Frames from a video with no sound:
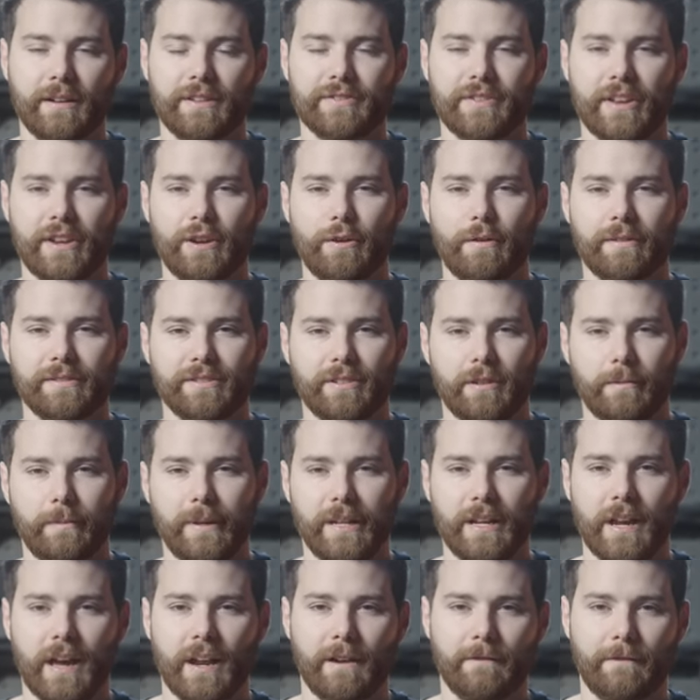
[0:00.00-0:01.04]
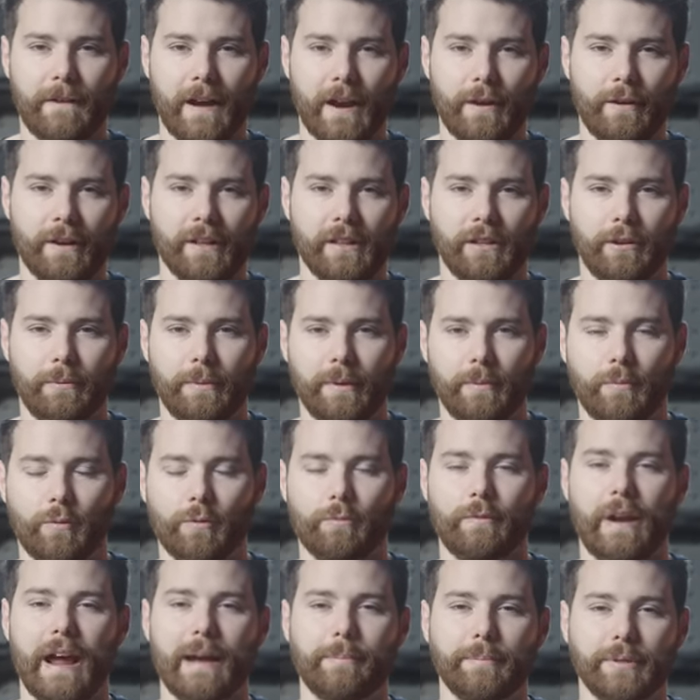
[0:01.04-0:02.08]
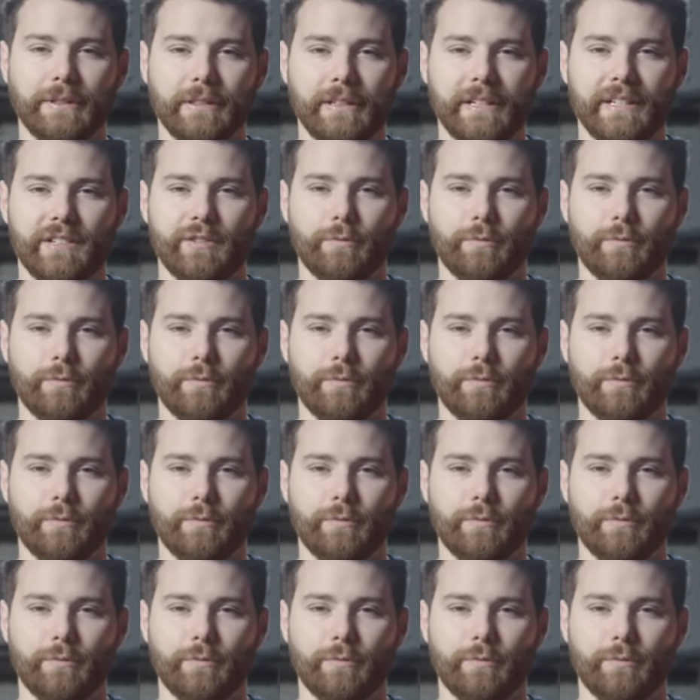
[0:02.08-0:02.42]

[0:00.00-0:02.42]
because I knew I was going to be kind of firing a little bit more rapidly,